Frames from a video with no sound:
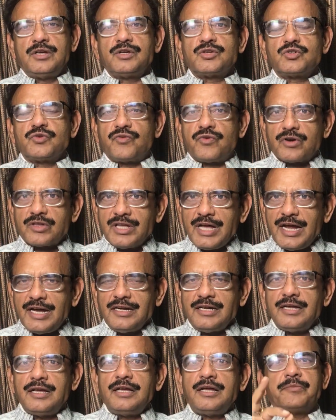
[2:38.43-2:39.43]
So for
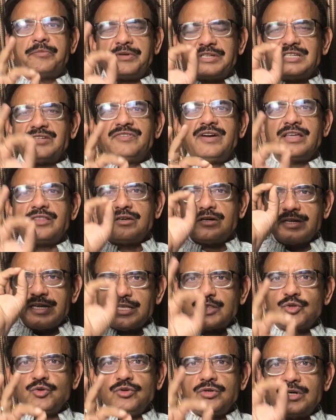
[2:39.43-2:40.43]
that, specify the
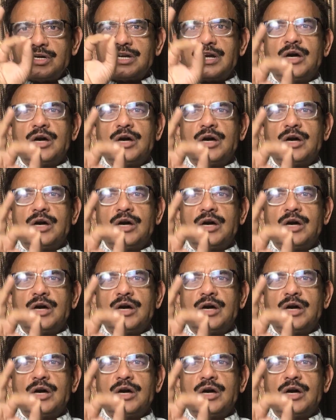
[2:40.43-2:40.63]
Ketu,